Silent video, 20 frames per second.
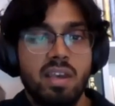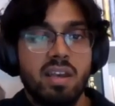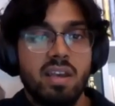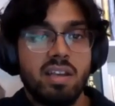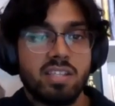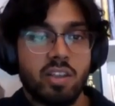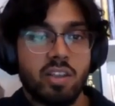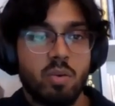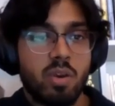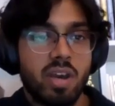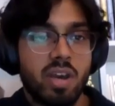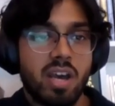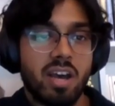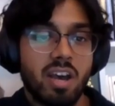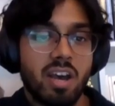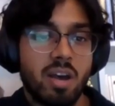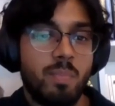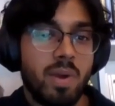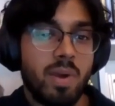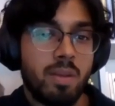So
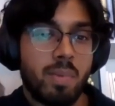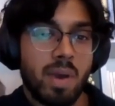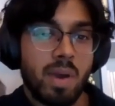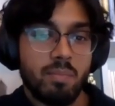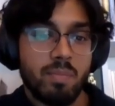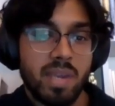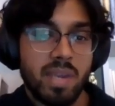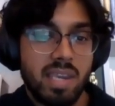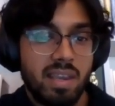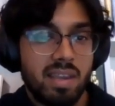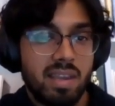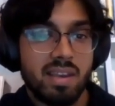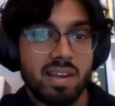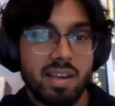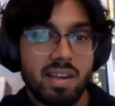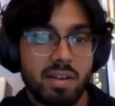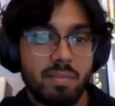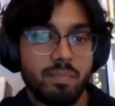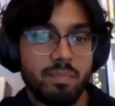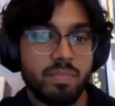a bit about me.
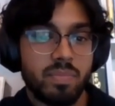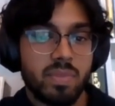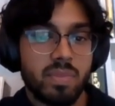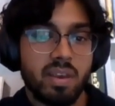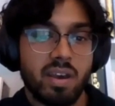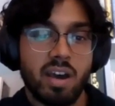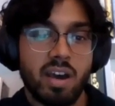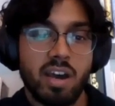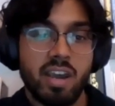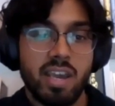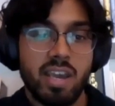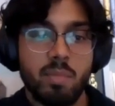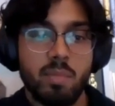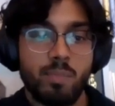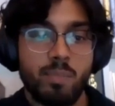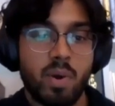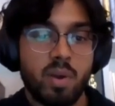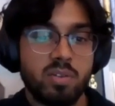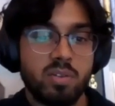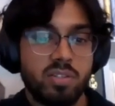I am a
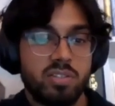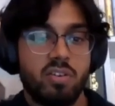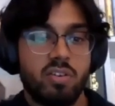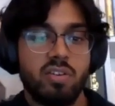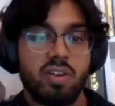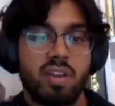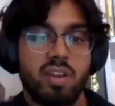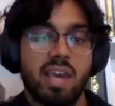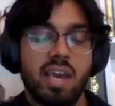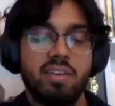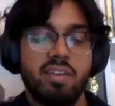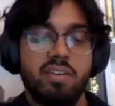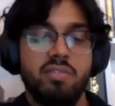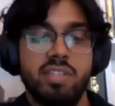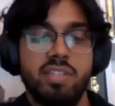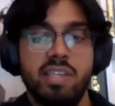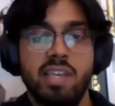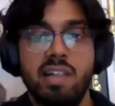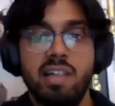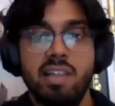postdoc at
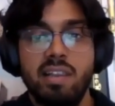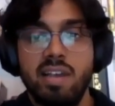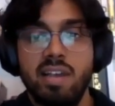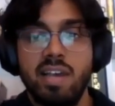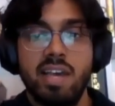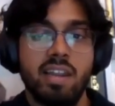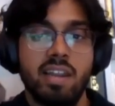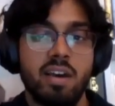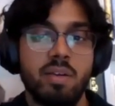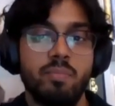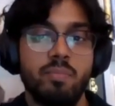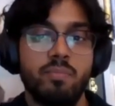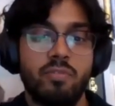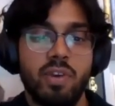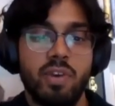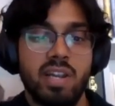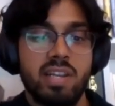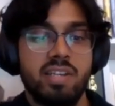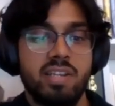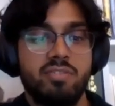UCL, and I'm
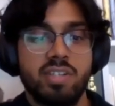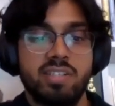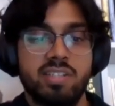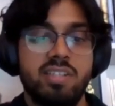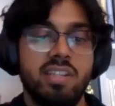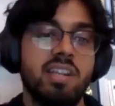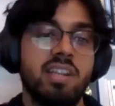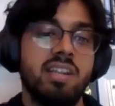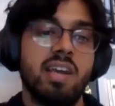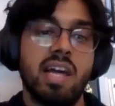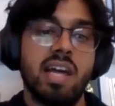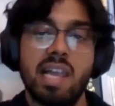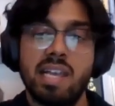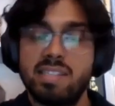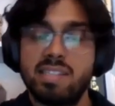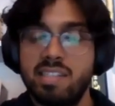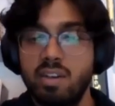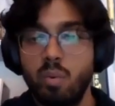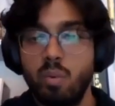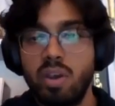fairly interested in
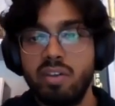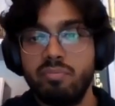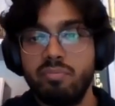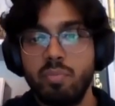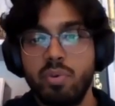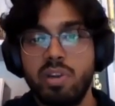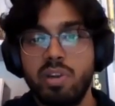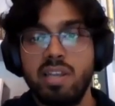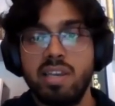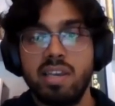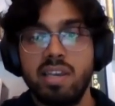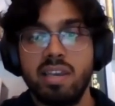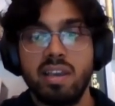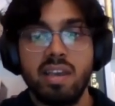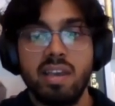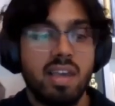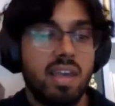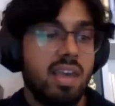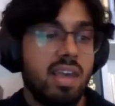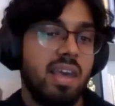elastic wave
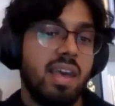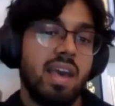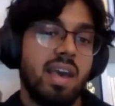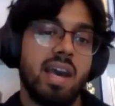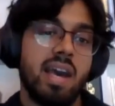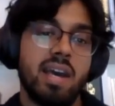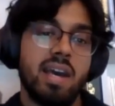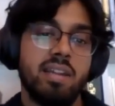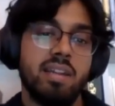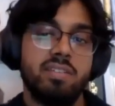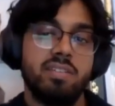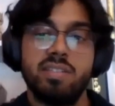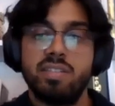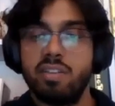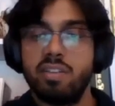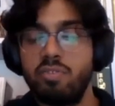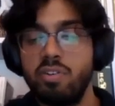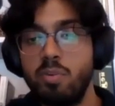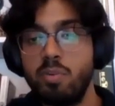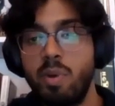modeling and
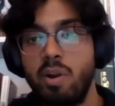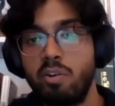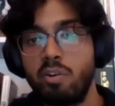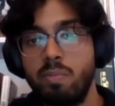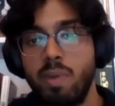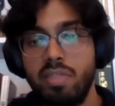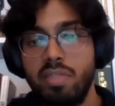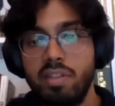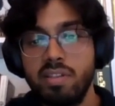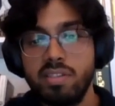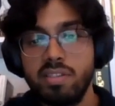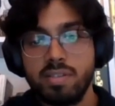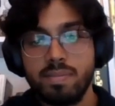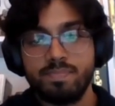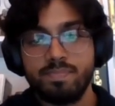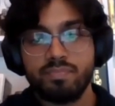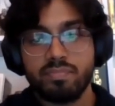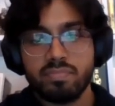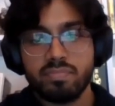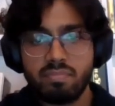different numerical methods.
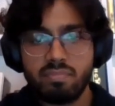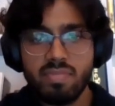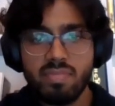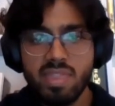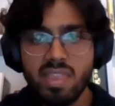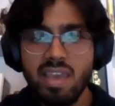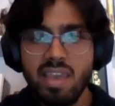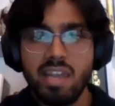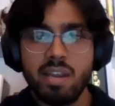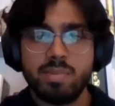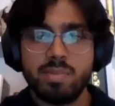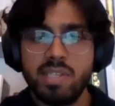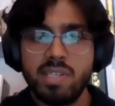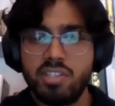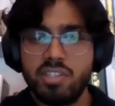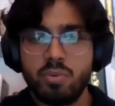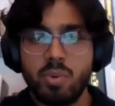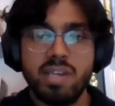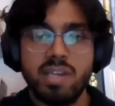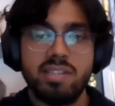And I'm
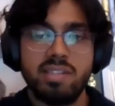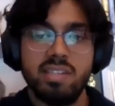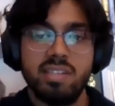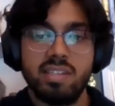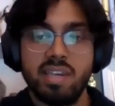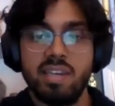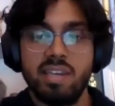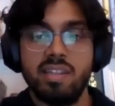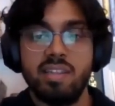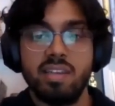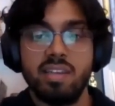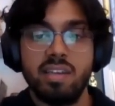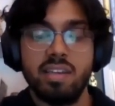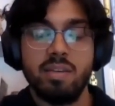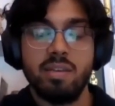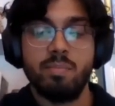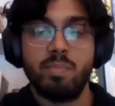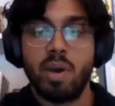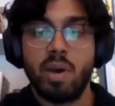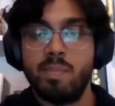situated in
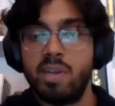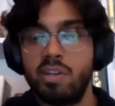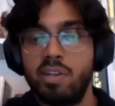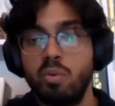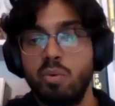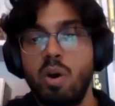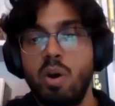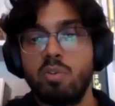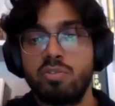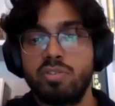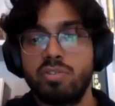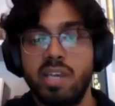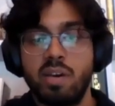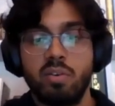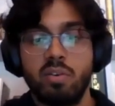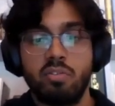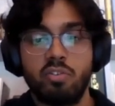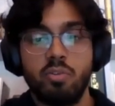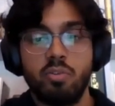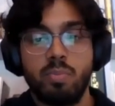the biomedical
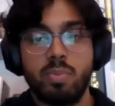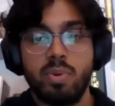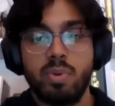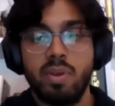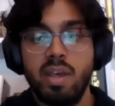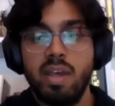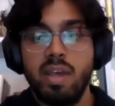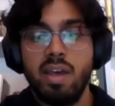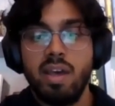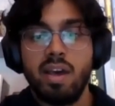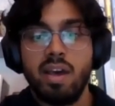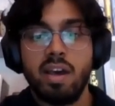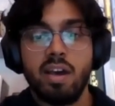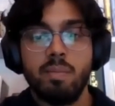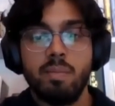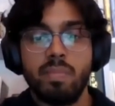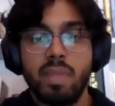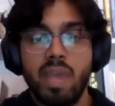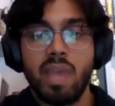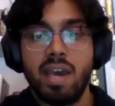ultrasound group,
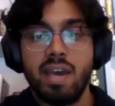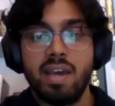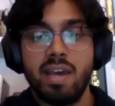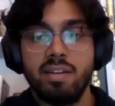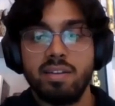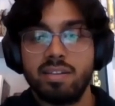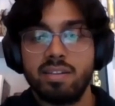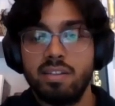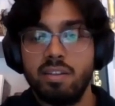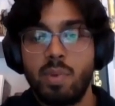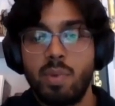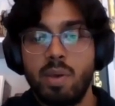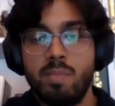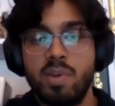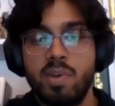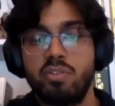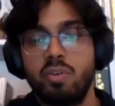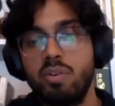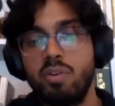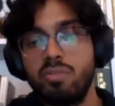and the
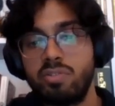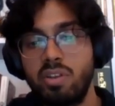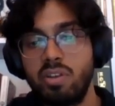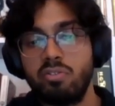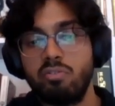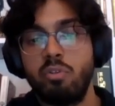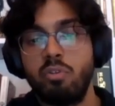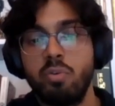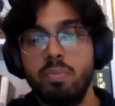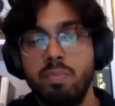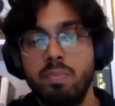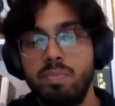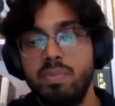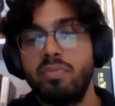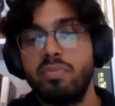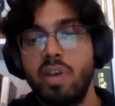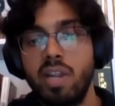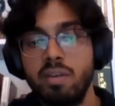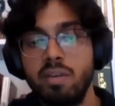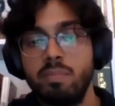biomedical ultrasound group
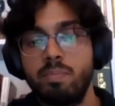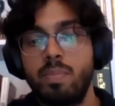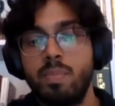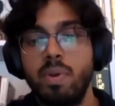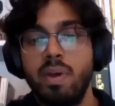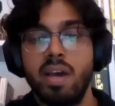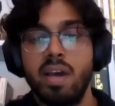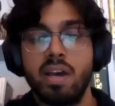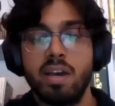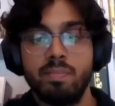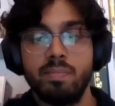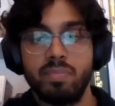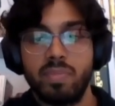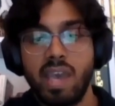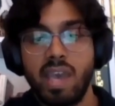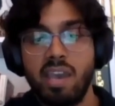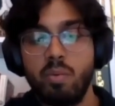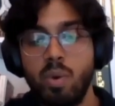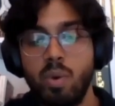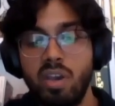develop
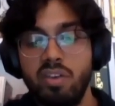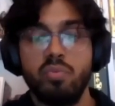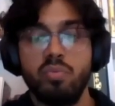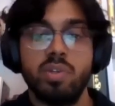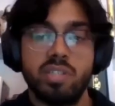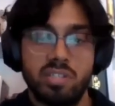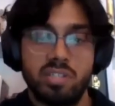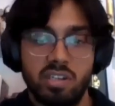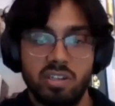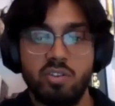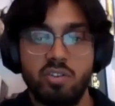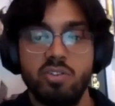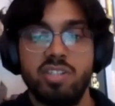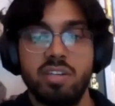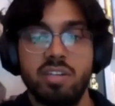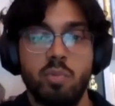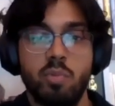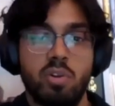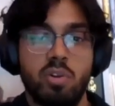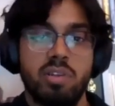K-Wave, which is an
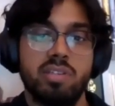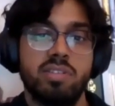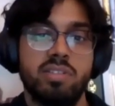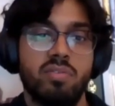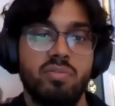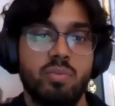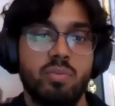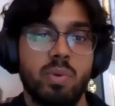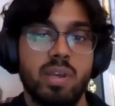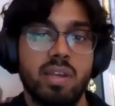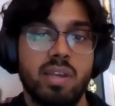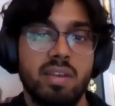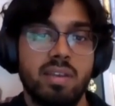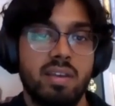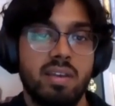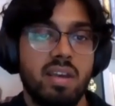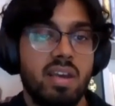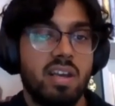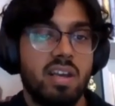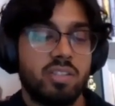acoustic modeling software.
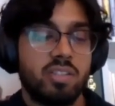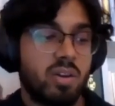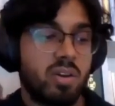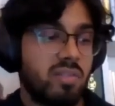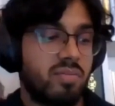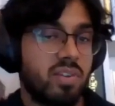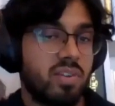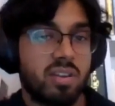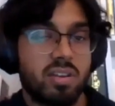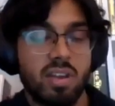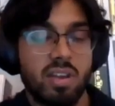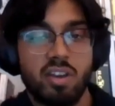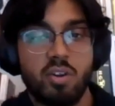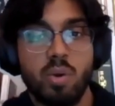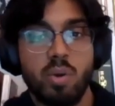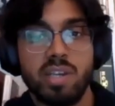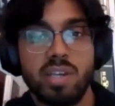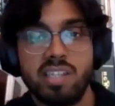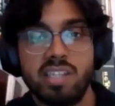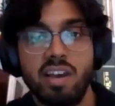So I'll give a
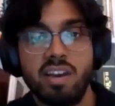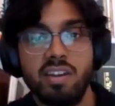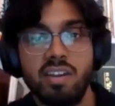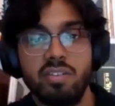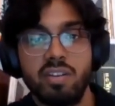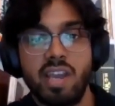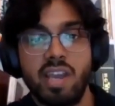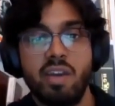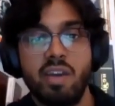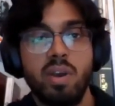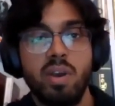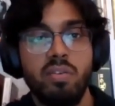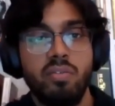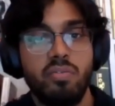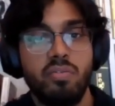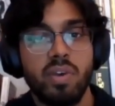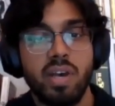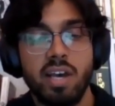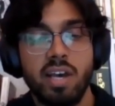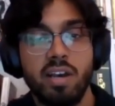quick slide on K-Wave.
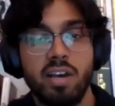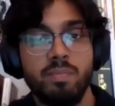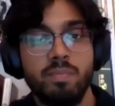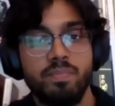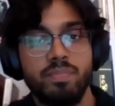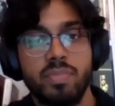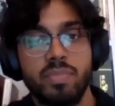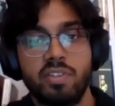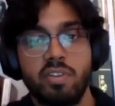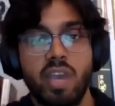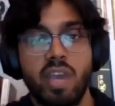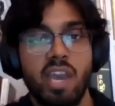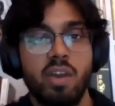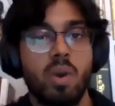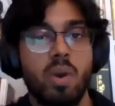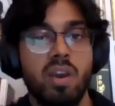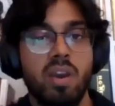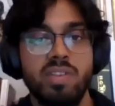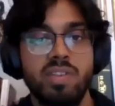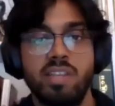So
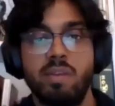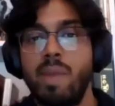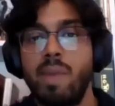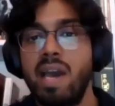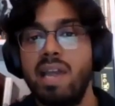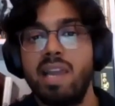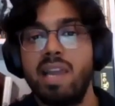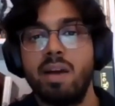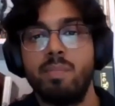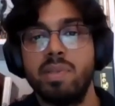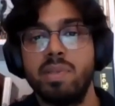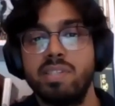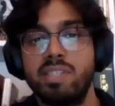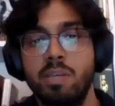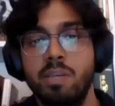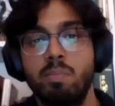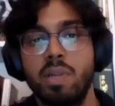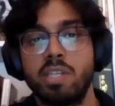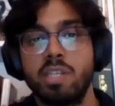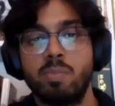K-Wave is a MATLAB and
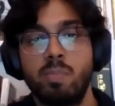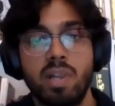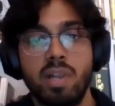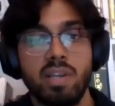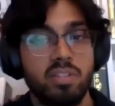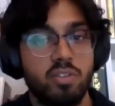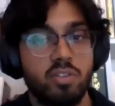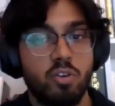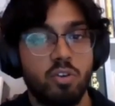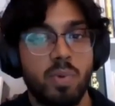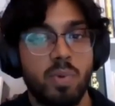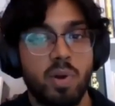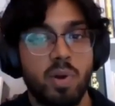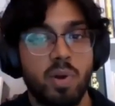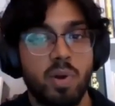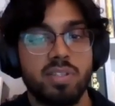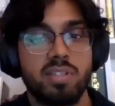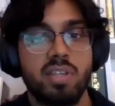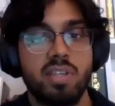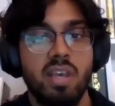C++
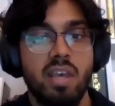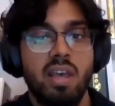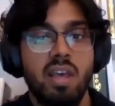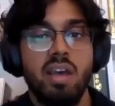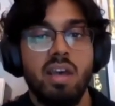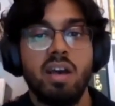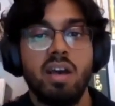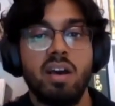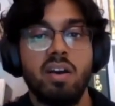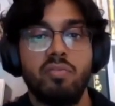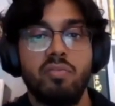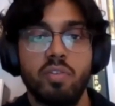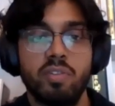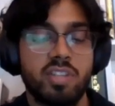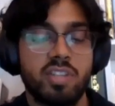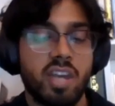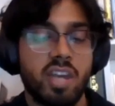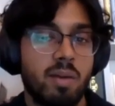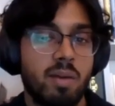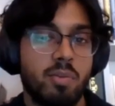toolbox for the
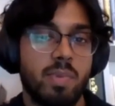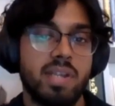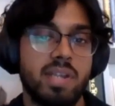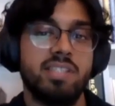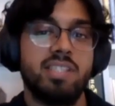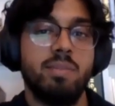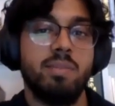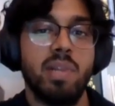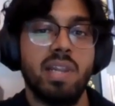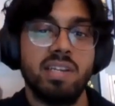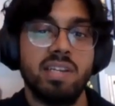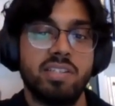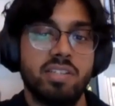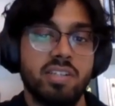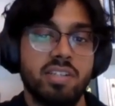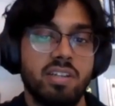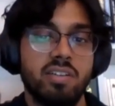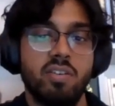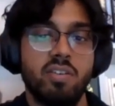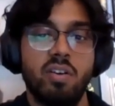time domain
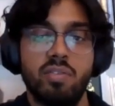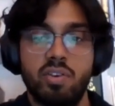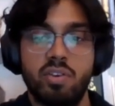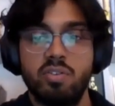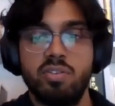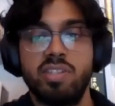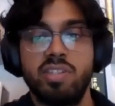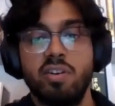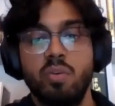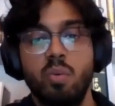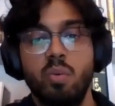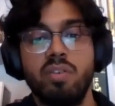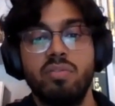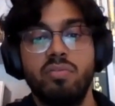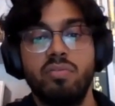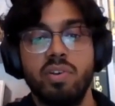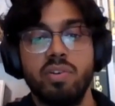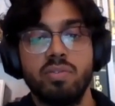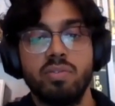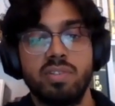simulation of acoustic wave
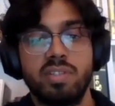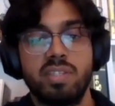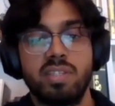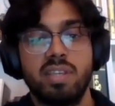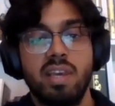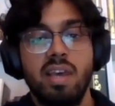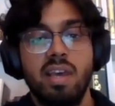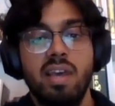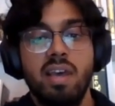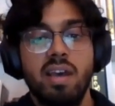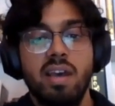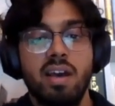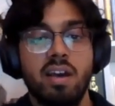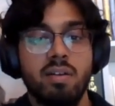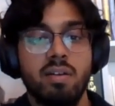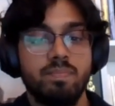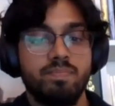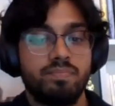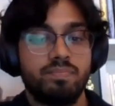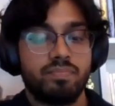fields, and